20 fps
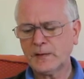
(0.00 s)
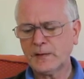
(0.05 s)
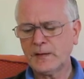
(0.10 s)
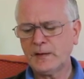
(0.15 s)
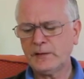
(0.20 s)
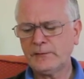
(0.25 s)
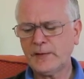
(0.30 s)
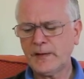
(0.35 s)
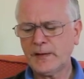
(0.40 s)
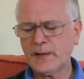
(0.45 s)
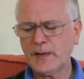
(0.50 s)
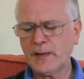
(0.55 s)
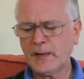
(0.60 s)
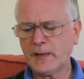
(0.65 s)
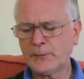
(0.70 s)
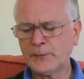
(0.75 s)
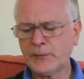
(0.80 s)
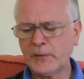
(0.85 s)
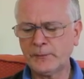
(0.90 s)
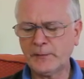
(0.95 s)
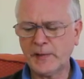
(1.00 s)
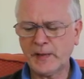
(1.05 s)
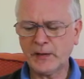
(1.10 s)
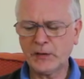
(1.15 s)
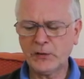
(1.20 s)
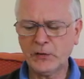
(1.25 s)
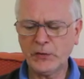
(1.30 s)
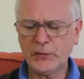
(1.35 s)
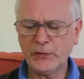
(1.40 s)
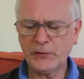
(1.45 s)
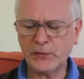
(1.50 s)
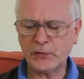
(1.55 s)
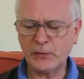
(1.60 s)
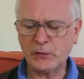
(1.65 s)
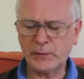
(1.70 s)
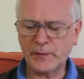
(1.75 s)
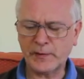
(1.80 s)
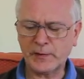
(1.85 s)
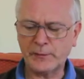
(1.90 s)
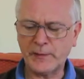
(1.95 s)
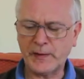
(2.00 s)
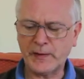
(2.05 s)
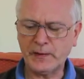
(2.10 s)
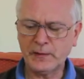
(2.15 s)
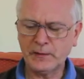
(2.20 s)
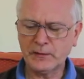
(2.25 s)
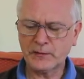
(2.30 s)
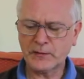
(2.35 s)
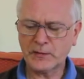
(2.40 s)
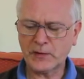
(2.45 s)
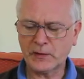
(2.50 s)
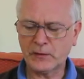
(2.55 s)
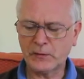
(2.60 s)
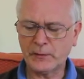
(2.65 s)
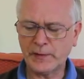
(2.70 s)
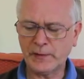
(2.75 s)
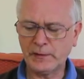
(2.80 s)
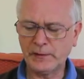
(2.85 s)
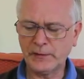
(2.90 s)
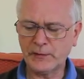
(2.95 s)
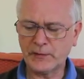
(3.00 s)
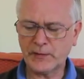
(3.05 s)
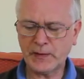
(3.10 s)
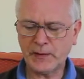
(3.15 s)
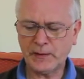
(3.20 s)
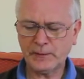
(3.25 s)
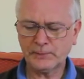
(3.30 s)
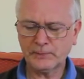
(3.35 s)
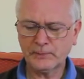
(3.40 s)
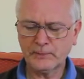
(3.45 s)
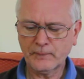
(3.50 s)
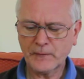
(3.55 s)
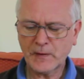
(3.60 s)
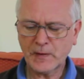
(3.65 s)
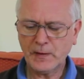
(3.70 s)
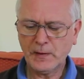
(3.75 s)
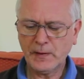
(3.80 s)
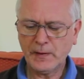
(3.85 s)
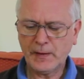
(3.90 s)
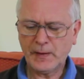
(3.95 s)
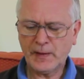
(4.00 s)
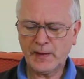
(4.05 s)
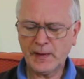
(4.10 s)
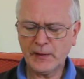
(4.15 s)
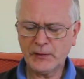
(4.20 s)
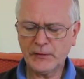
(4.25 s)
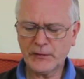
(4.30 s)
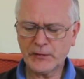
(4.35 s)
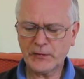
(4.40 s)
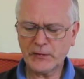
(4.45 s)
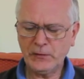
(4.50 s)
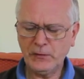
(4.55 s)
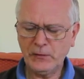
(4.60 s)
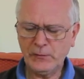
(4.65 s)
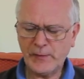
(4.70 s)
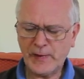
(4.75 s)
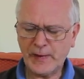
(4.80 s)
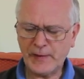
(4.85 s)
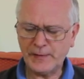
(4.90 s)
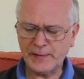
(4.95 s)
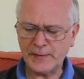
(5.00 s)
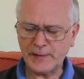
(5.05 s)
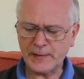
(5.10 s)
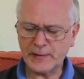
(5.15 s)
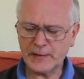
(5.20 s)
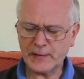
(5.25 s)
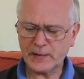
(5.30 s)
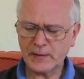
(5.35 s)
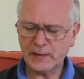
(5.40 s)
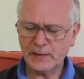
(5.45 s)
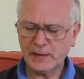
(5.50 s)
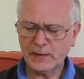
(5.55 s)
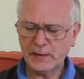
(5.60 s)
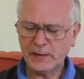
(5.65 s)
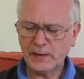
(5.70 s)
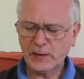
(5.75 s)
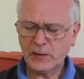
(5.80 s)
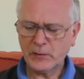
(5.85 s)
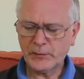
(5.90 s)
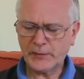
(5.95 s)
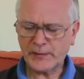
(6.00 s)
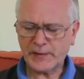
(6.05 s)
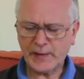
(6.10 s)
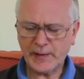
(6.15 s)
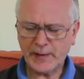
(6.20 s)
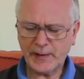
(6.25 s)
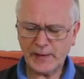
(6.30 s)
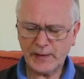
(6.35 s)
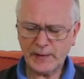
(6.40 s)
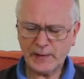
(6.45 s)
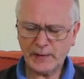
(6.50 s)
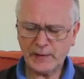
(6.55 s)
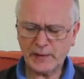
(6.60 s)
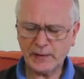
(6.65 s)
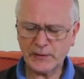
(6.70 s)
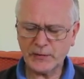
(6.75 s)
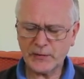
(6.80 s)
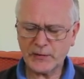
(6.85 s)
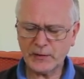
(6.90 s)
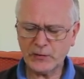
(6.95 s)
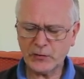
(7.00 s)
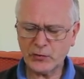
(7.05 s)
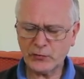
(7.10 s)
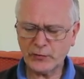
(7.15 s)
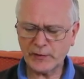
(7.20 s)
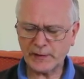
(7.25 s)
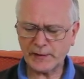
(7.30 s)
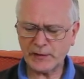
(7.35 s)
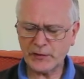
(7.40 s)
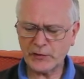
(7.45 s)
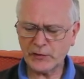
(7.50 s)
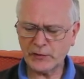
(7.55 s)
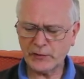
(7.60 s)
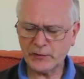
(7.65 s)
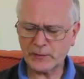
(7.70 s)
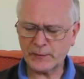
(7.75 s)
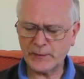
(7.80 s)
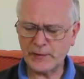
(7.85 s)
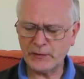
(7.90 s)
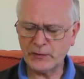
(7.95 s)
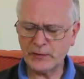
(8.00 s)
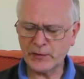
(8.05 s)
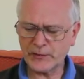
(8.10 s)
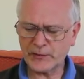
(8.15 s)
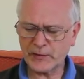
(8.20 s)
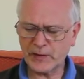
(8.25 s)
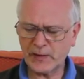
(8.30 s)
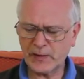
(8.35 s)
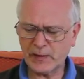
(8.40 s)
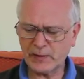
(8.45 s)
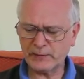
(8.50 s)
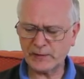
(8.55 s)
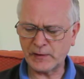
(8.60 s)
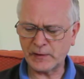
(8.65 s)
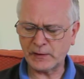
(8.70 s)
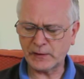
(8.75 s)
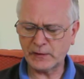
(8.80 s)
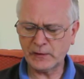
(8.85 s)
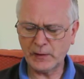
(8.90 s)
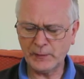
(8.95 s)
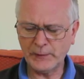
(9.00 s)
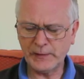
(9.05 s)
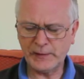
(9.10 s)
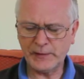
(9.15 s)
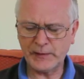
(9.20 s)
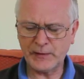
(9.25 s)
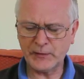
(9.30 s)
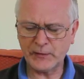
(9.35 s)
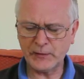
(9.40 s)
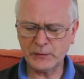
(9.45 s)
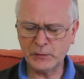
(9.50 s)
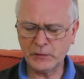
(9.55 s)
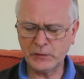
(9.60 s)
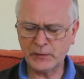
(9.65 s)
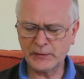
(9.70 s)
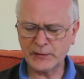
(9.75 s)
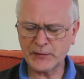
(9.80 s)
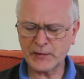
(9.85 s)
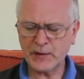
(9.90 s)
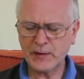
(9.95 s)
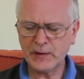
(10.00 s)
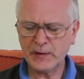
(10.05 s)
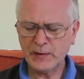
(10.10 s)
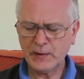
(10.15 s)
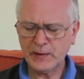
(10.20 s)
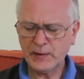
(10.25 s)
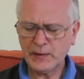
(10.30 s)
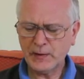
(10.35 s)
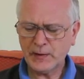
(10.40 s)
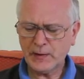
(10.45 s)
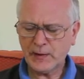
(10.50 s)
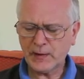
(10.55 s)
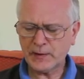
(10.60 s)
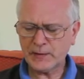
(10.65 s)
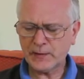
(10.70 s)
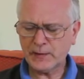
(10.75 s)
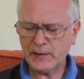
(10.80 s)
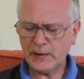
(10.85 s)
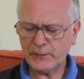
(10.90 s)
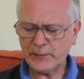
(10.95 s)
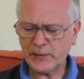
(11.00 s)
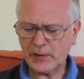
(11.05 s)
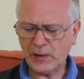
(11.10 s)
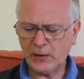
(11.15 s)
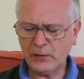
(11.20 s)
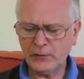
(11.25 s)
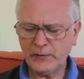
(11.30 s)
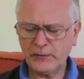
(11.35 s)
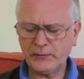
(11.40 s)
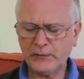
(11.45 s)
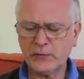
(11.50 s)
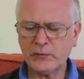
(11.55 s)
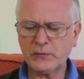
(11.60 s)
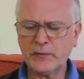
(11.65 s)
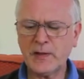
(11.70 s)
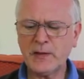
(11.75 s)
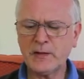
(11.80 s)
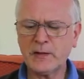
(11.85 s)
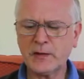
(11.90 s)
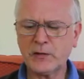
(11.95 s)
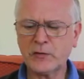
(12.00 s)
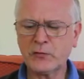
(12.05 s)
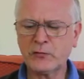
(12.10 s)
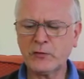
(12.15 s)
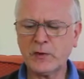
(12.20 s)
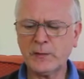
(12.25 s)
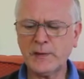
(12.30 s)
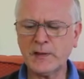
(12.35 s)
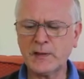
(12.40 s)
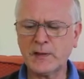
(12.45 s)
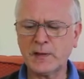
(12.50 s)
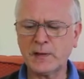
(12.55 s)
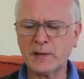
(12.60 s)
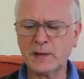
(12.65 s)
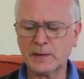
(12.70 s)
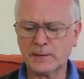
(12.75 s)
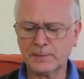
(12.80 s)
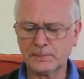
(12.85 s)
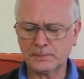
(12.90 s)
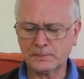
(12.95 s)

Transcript: "If I had but my cordial with me," said Queen Lucy, "I could soon mend this, but the High King has so strictly charged me not to carry it commonly to the wars, and to keep it only for great extremities."